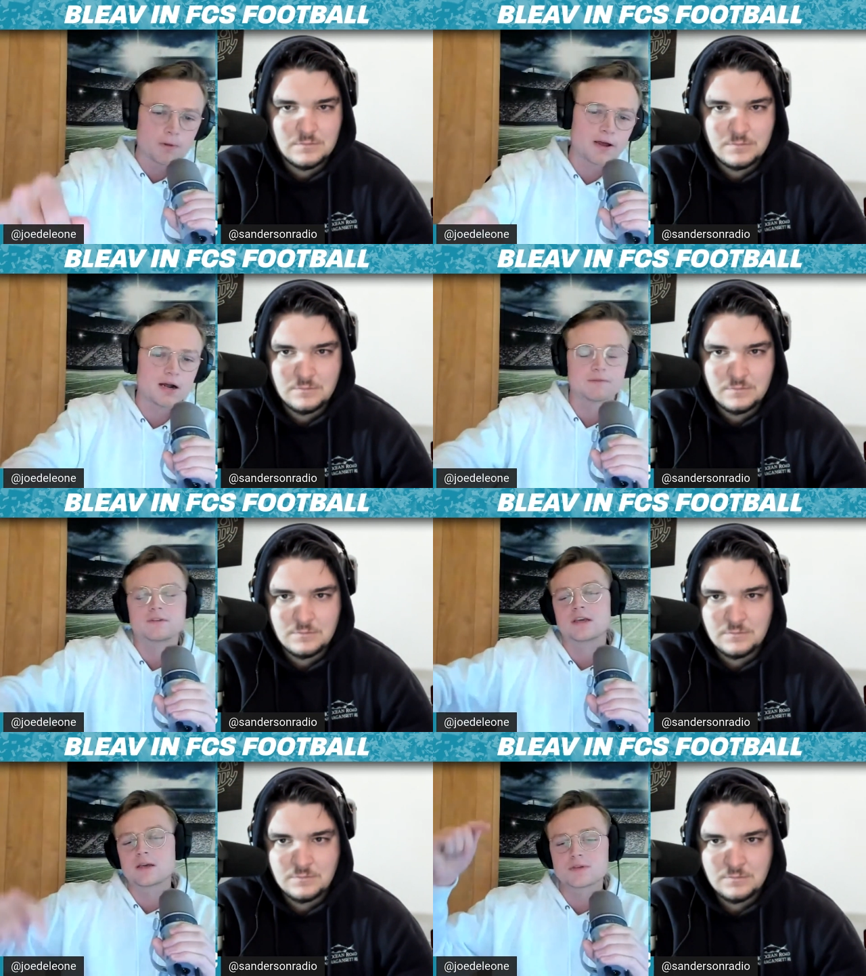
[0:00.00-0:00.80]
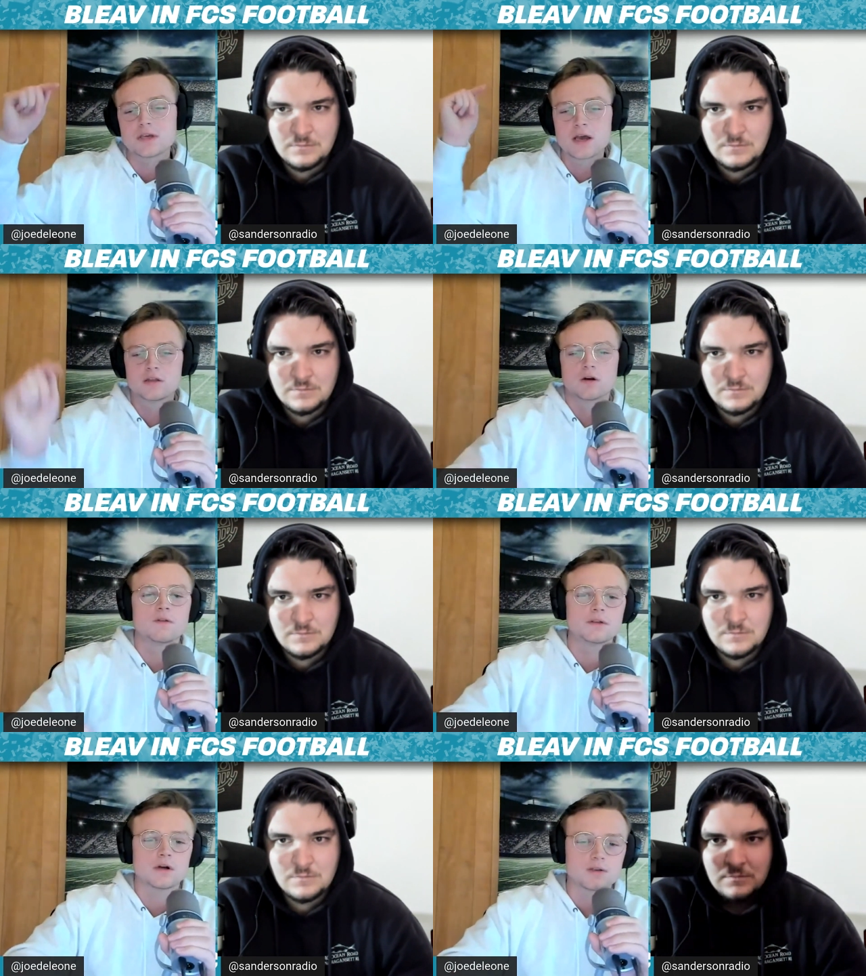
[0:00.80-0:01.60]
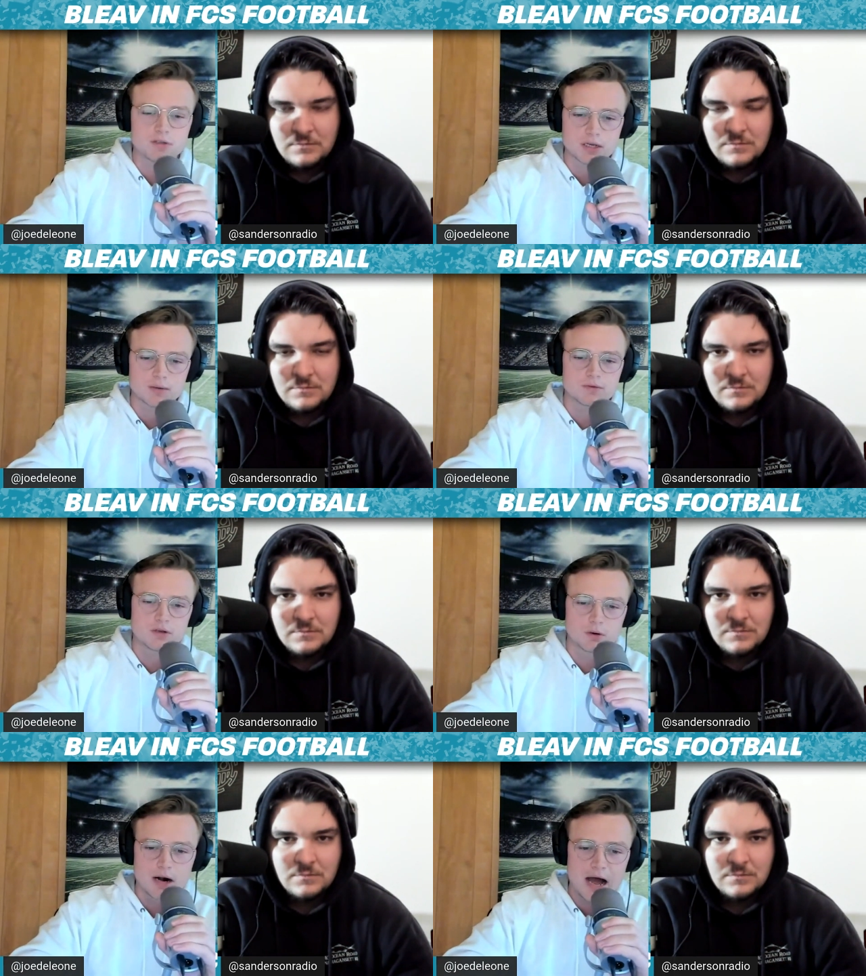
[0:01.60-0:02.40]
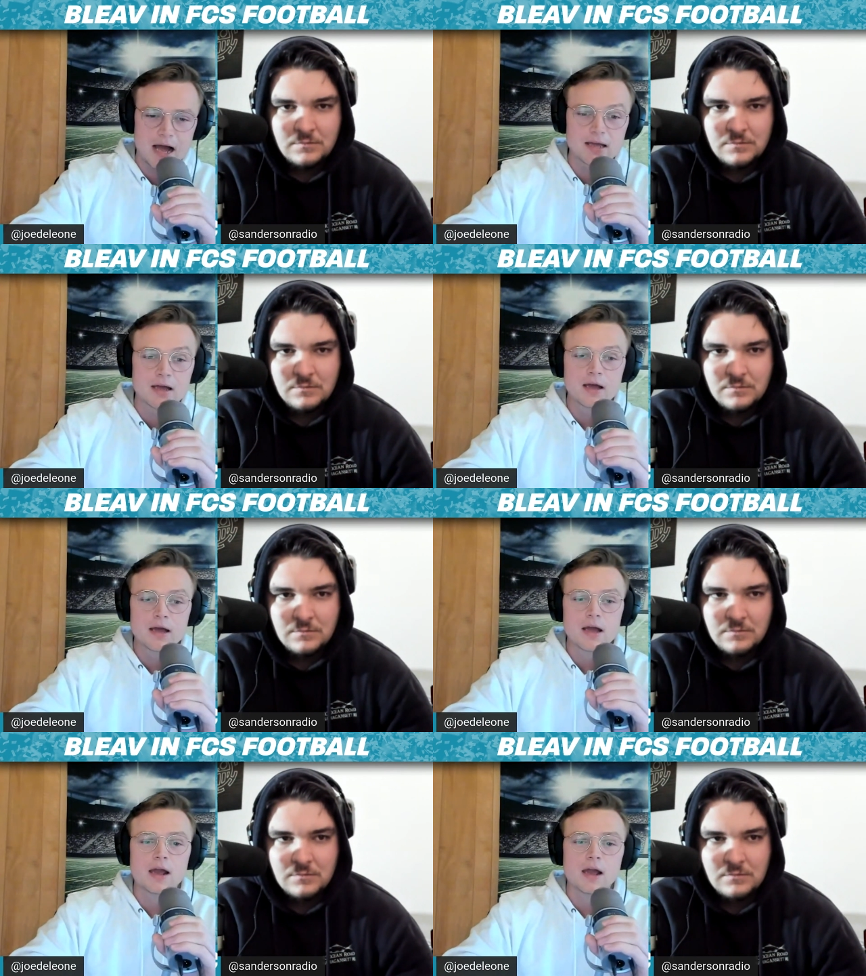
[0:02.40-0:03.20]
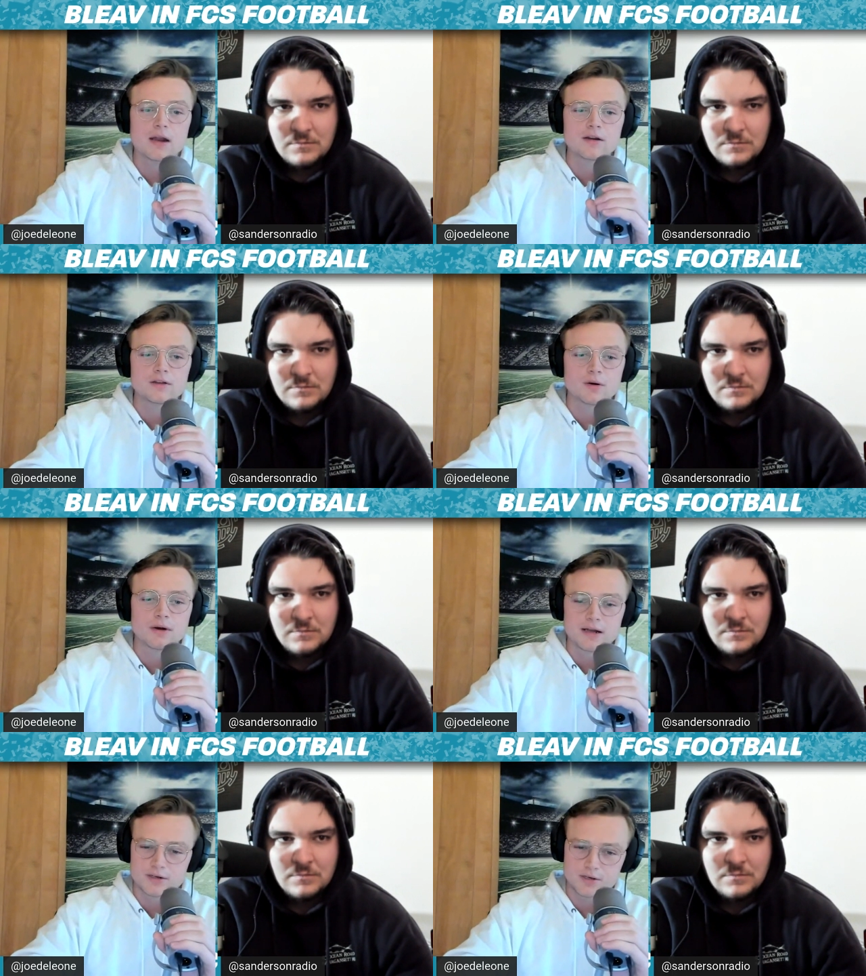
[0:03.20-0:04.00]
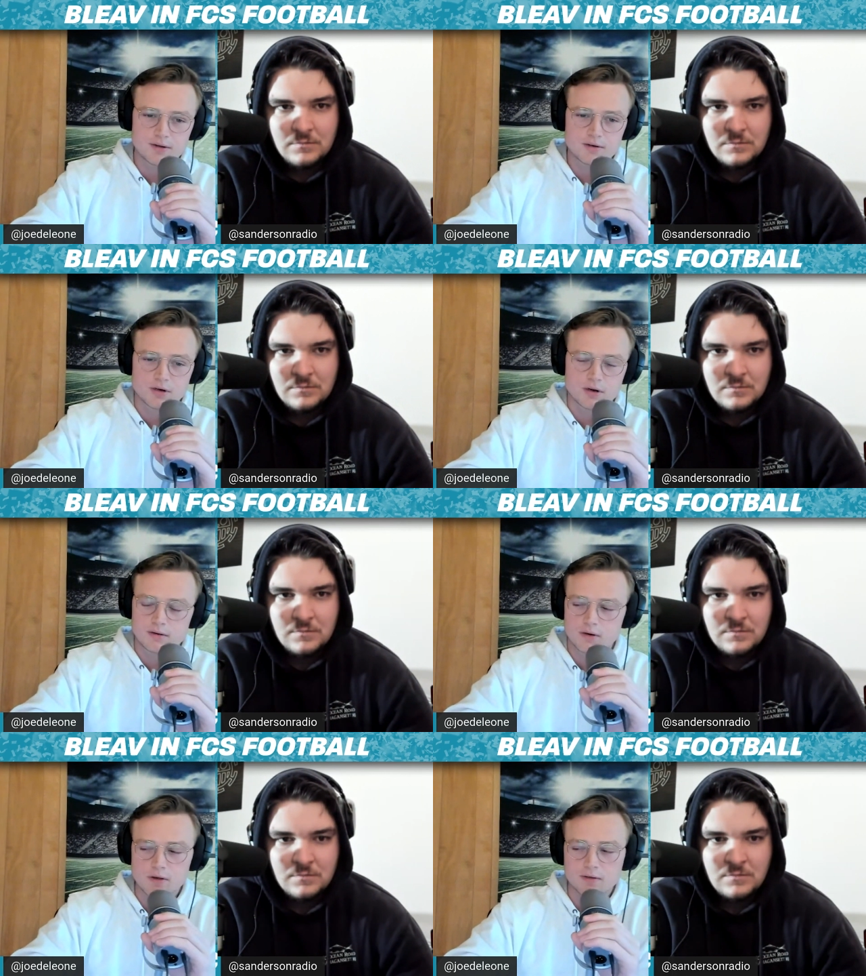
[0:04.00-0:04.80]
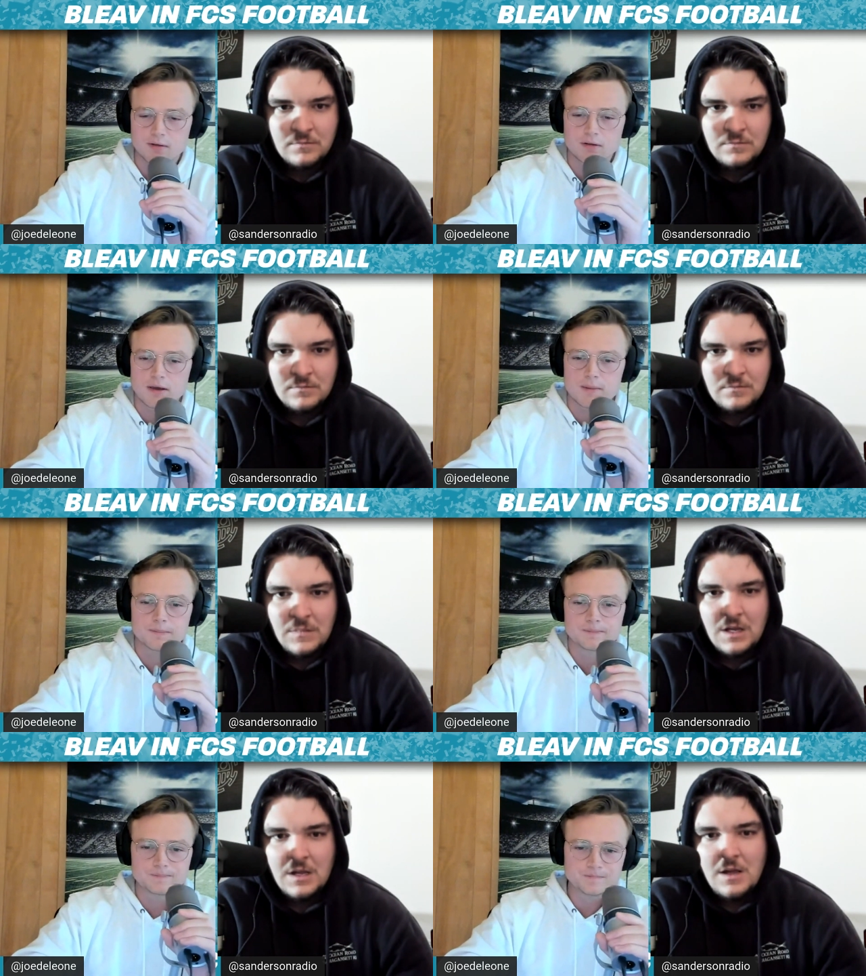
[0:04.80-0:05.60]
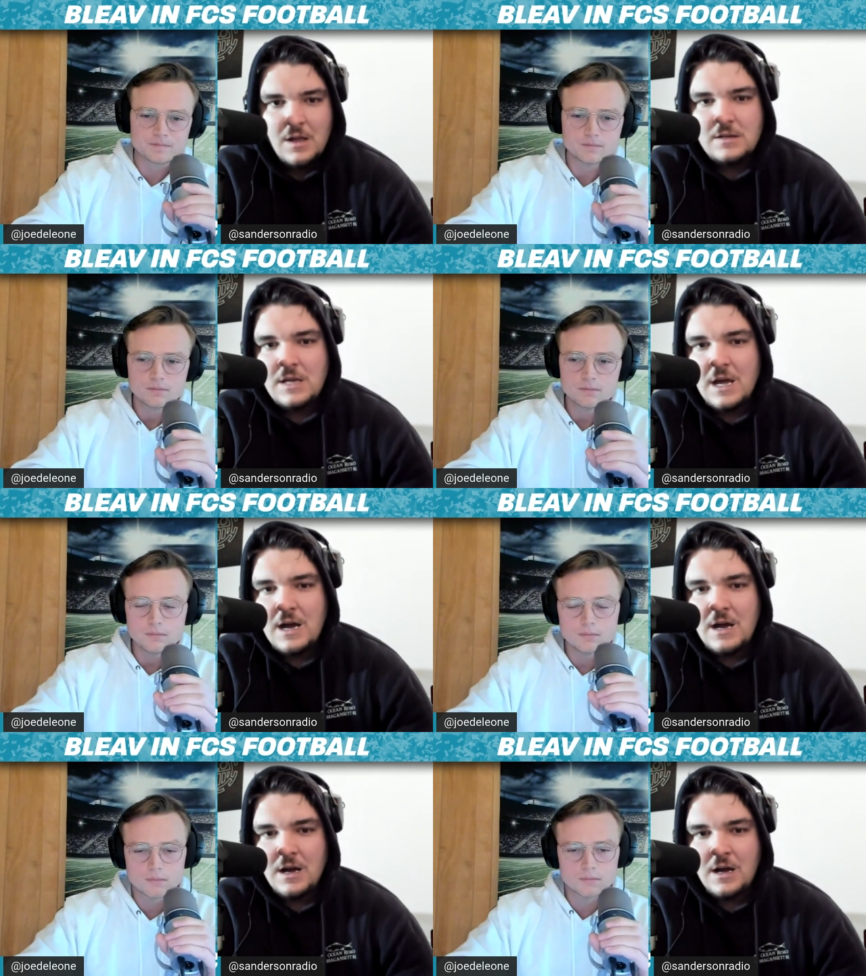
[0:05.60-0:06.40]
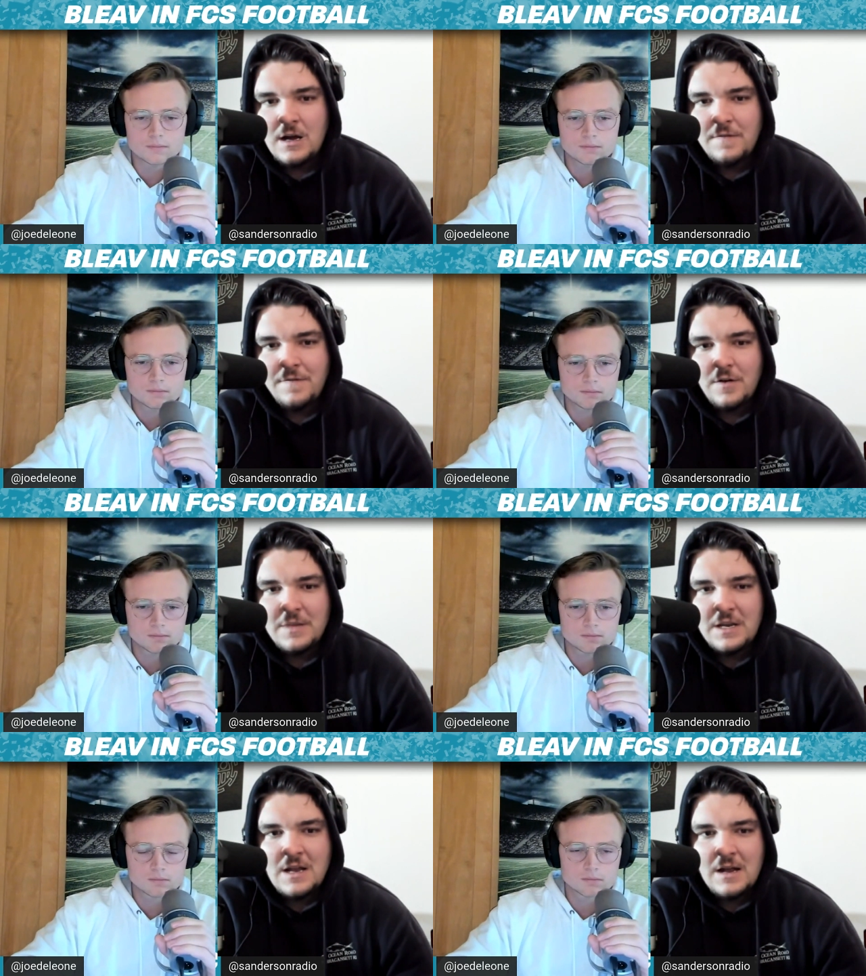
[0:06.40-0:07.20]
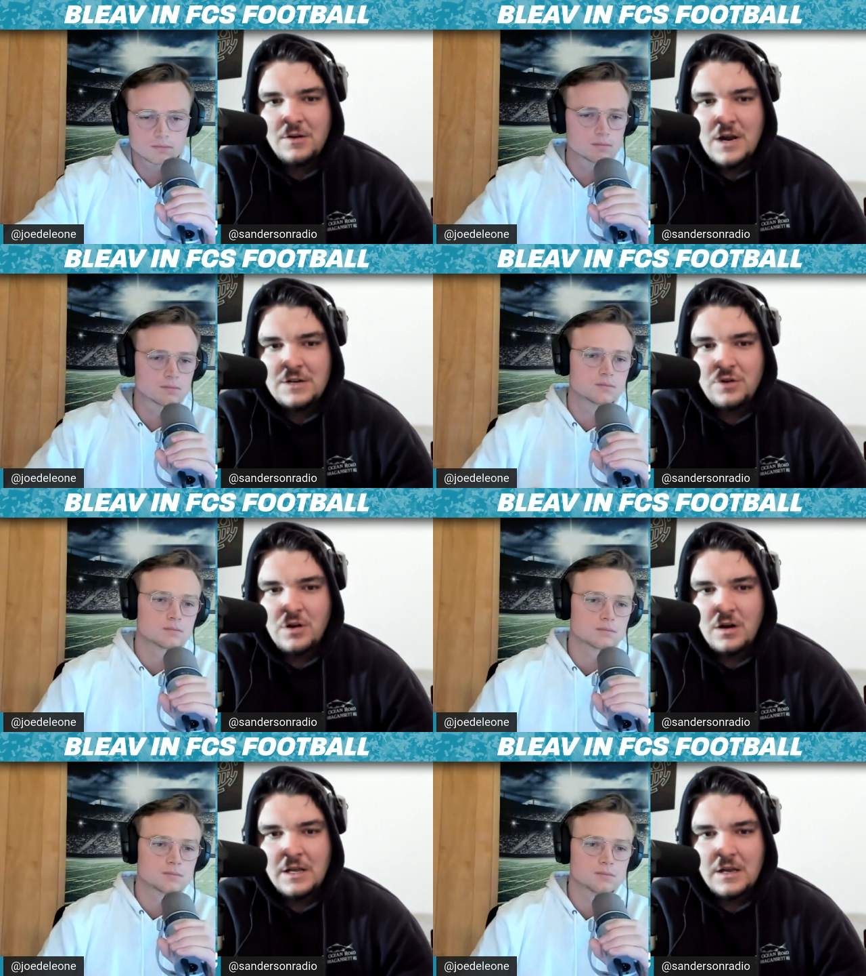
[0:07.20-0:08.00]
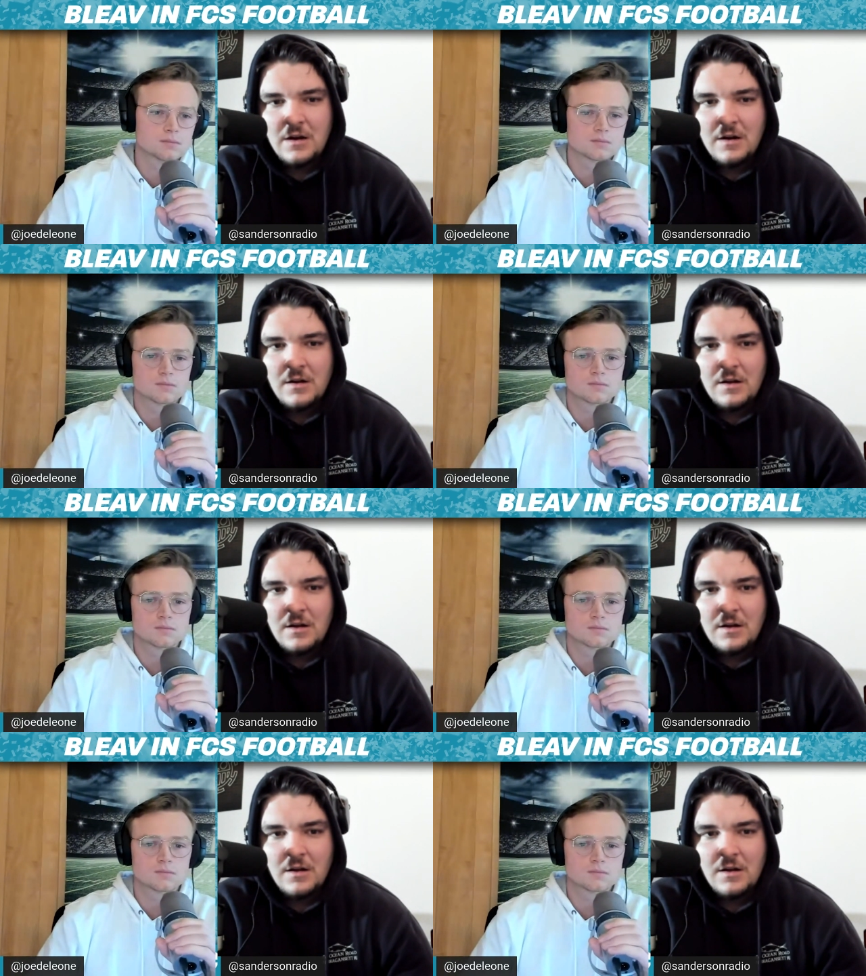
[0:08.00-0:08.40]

Speaker 1: playoff teams. Their only losses come to URI and UNH. Sean, your thoughts on this game?
Speaker 2: Yeah, uh, Furman not a great draw here